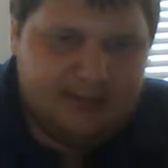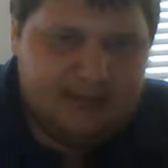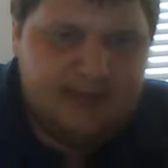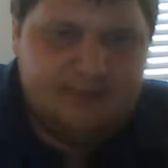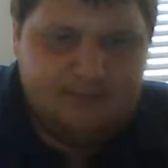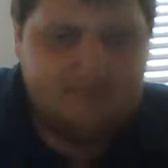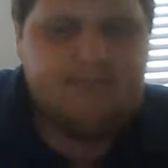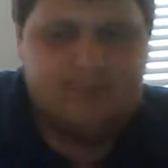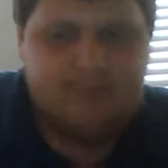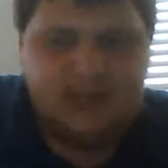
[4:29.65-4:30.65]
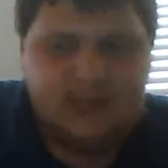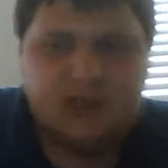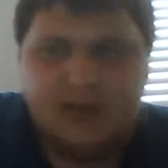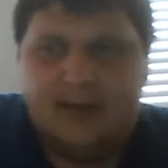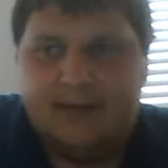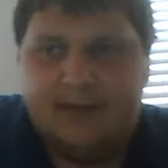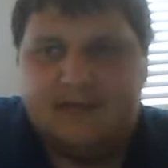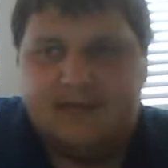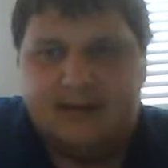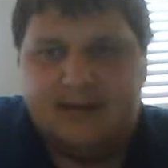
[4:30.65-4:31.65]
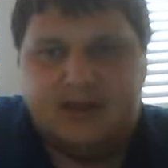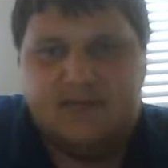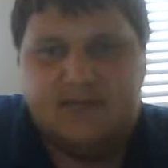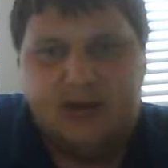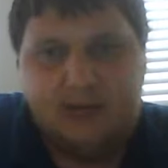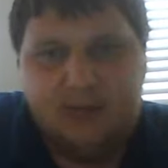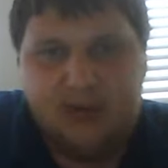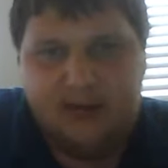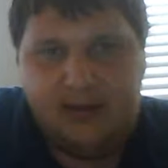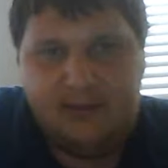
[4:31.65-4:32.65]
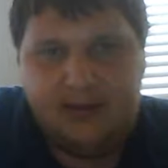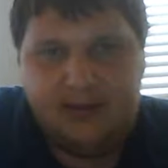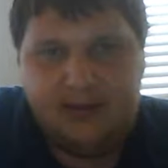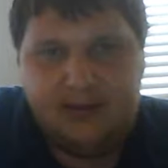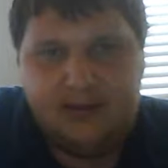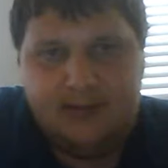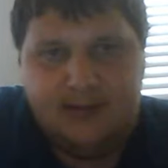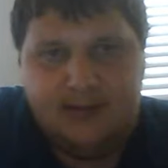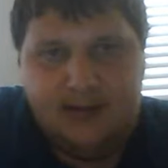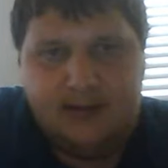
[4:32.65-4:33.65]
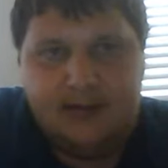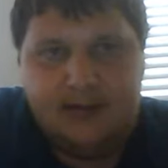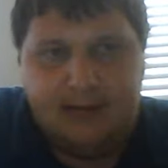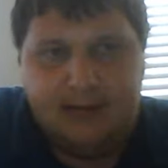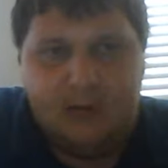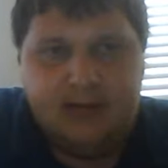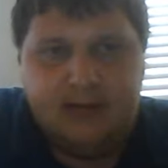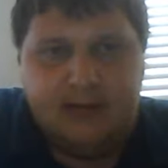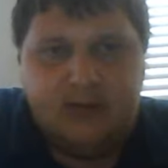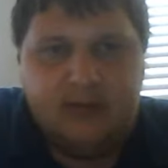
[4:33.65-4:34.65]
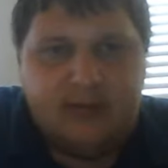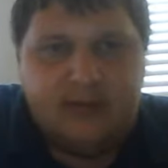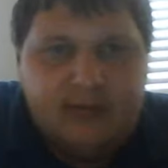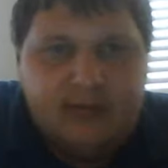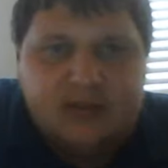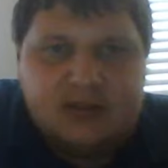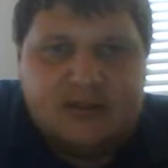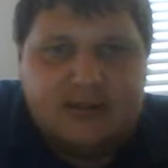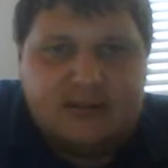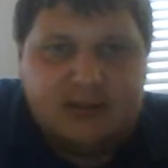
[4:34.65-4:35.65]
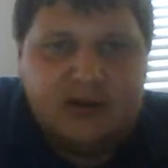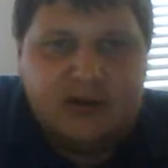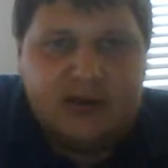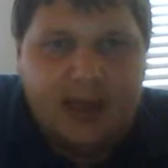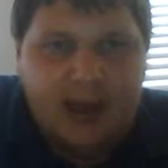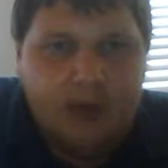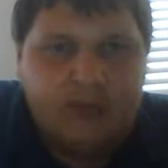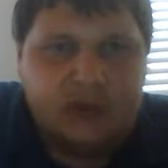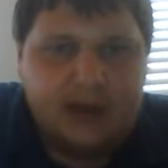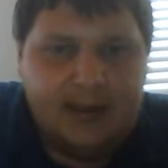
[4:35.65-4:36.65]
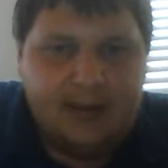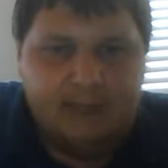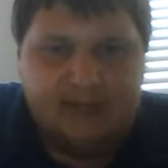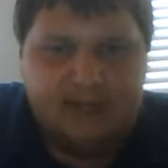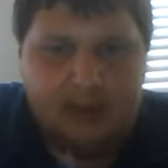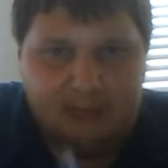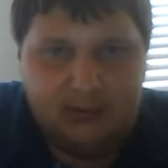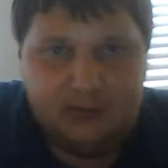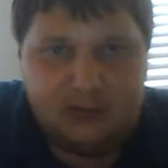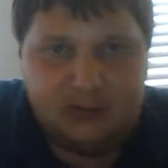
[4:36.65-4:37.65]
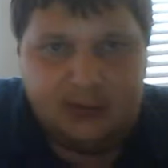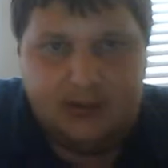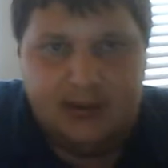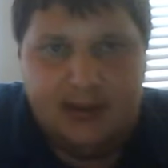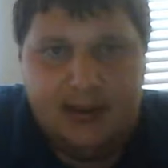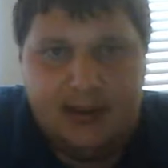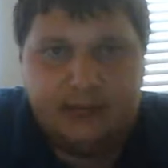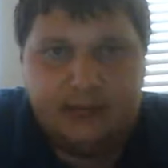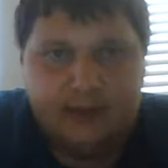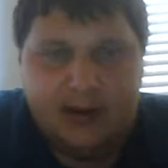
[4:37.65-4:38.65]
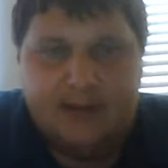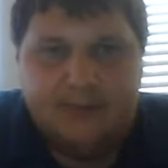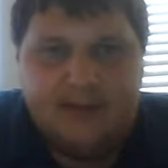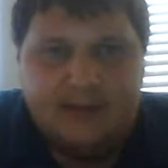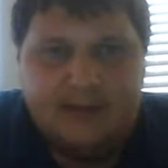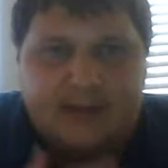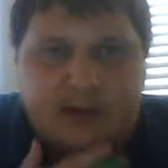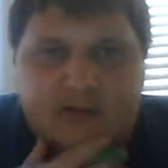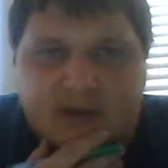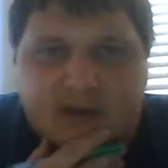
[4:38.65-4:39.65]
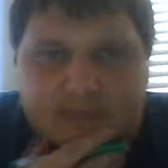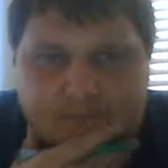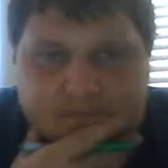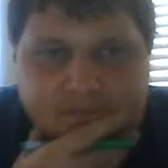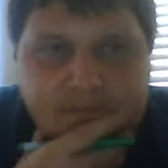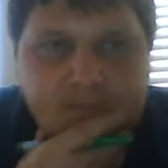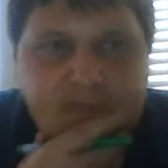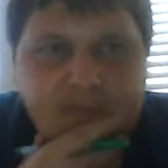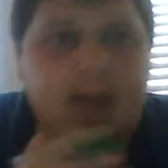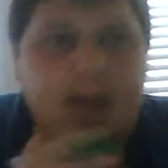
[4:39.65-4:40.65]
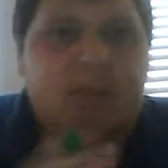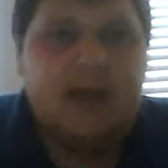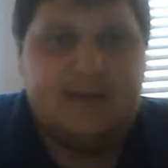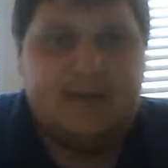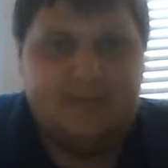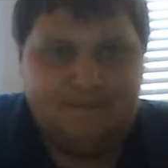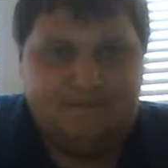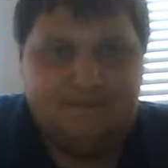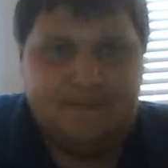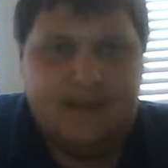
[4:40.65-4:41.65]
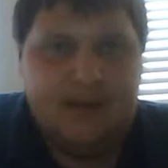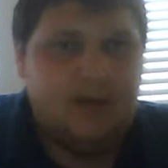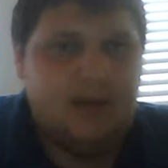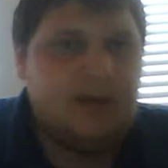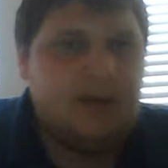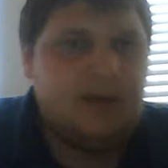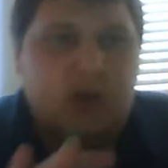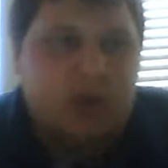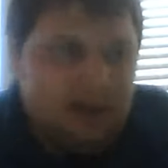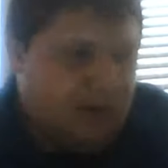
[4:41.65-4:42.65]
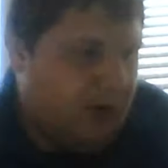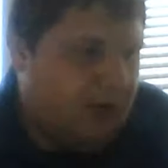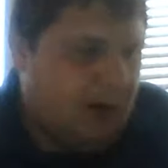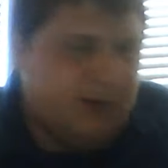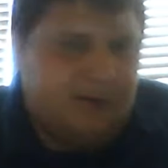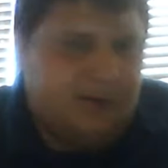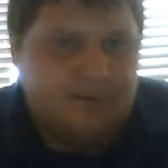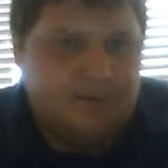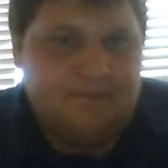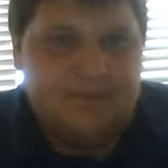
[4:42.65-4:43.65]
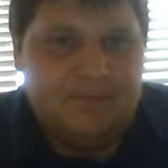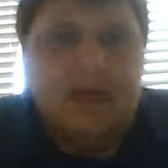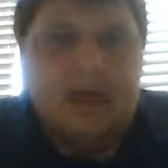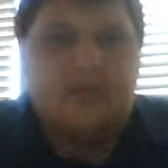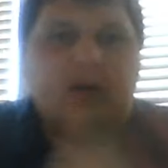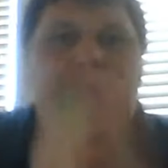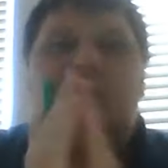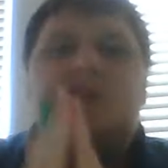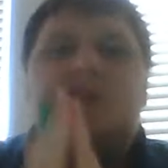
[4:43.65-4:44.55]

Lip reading: to let you know that this is actually a very important topic, and I'm going to be doing some research this summer to help try to stop pollution and to try to fix the ozone. But you can do your part too. And so I want